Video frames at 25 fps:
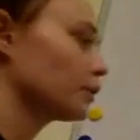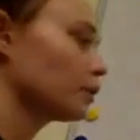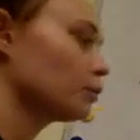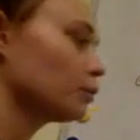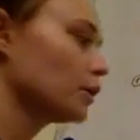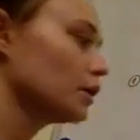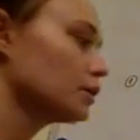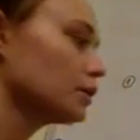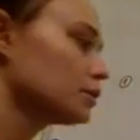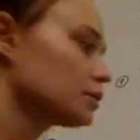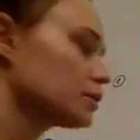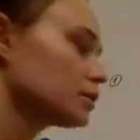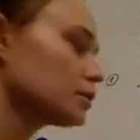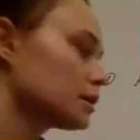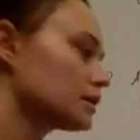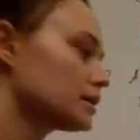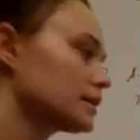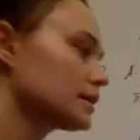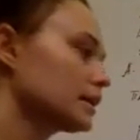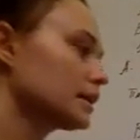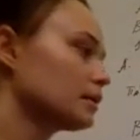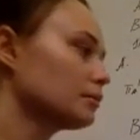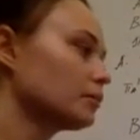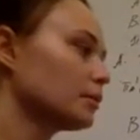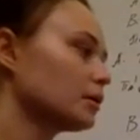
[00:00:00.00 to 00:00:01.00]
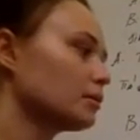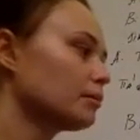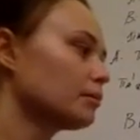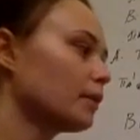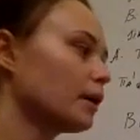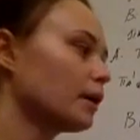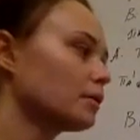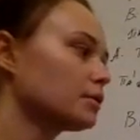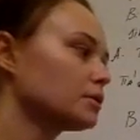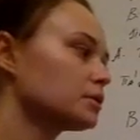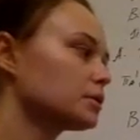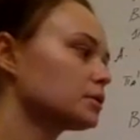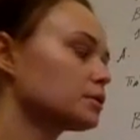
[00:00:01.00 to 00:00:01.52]
What you can tell me
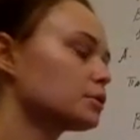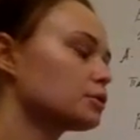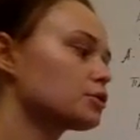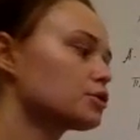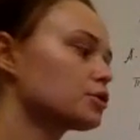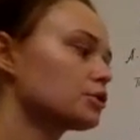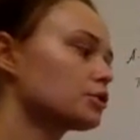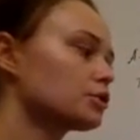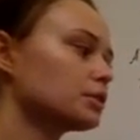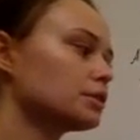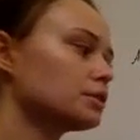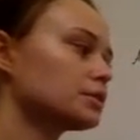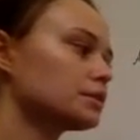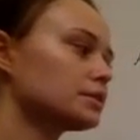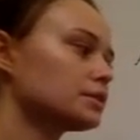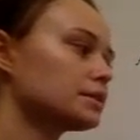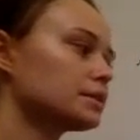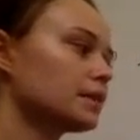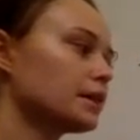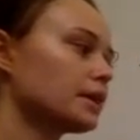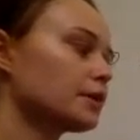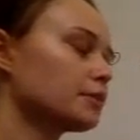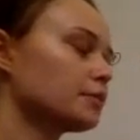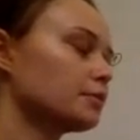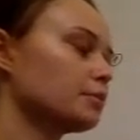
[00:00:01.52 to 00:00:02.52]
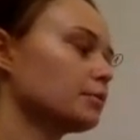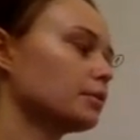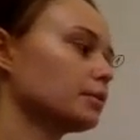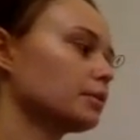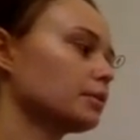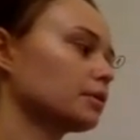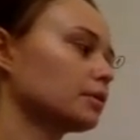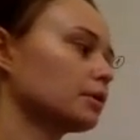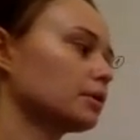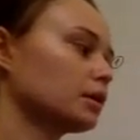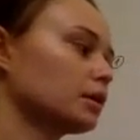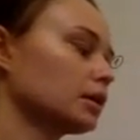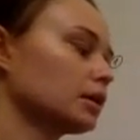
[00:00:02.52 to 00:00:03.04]
about socially
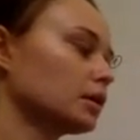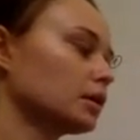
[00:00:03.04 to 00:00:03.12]
desirable